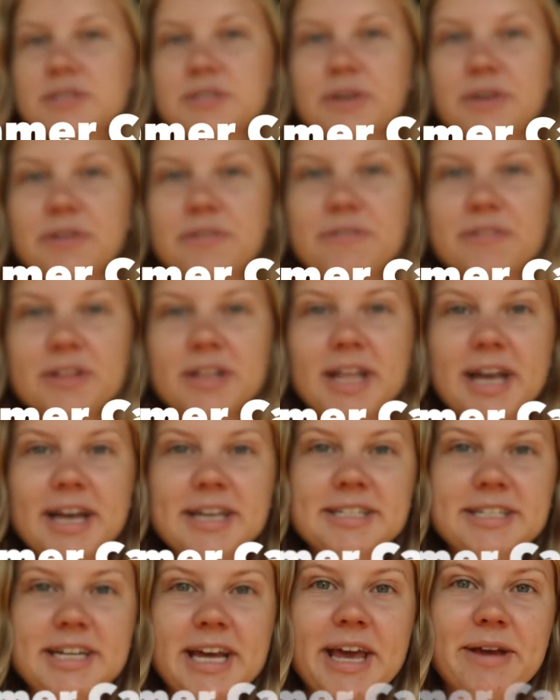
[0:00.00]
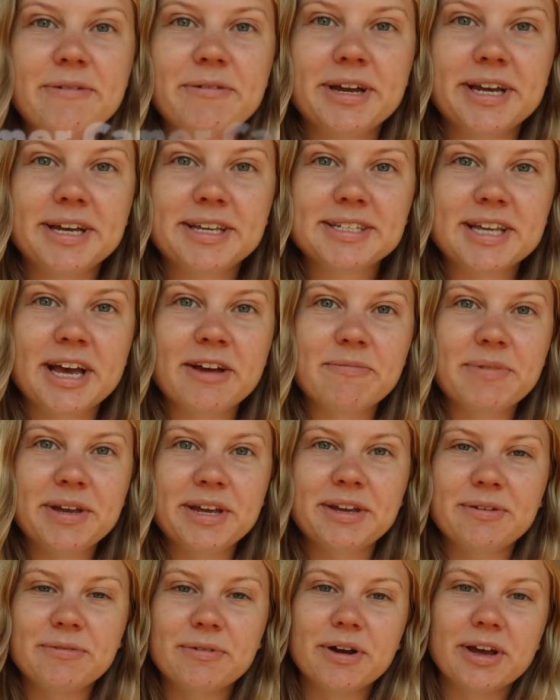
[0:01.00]
So for the last 8 weeks, I've
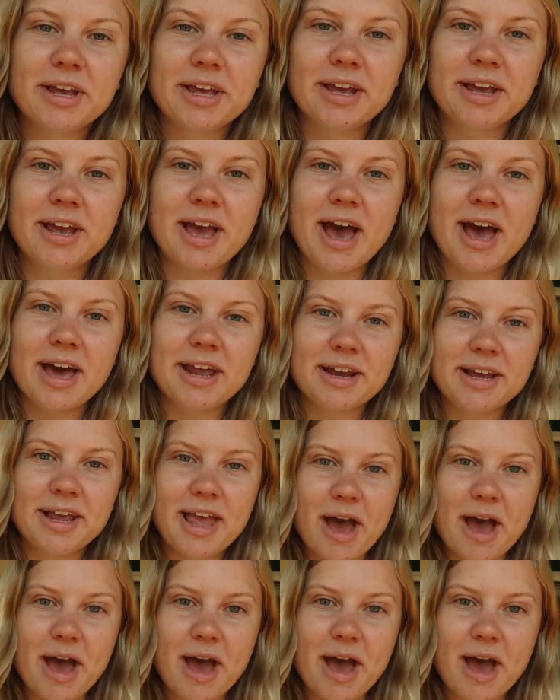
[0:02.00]
been working at a